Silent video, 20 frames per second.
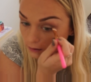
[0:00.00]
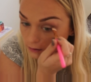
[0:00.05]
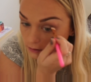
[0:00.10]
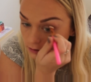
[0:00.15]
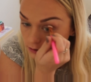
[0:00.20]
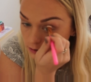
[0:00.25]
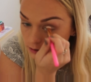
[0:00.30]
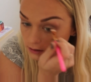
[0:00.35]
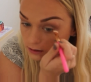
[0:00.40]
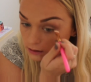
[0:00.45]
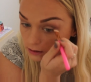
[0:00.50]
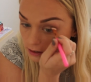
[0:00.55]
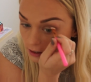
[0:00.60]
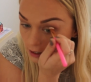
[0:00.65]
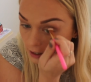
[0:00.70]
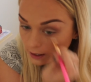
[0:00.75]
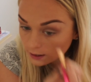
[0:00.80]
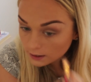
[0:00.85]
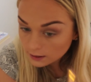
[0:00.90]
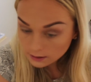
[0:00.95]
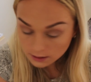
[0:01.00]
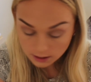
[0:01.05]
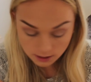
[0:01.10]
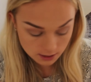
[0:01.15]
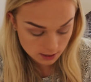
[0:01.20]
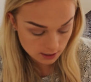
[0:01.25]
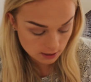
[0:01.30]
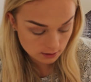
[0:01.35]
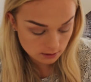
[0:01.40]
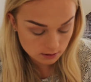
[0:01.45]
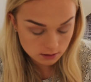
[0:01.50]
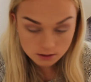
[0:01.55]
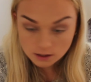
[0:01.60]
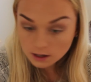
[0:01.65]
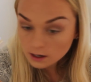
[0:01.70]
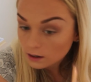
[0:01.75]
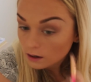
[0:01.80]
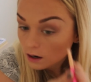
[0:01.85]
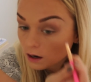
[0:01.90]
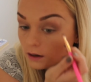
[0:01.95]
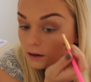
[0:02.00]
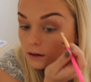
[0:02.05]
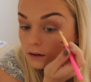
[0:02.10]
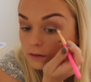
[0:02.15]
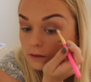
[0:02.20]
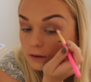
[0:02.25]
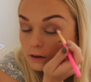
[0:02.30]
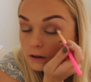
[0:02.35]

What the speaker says: Just adding that into that kind of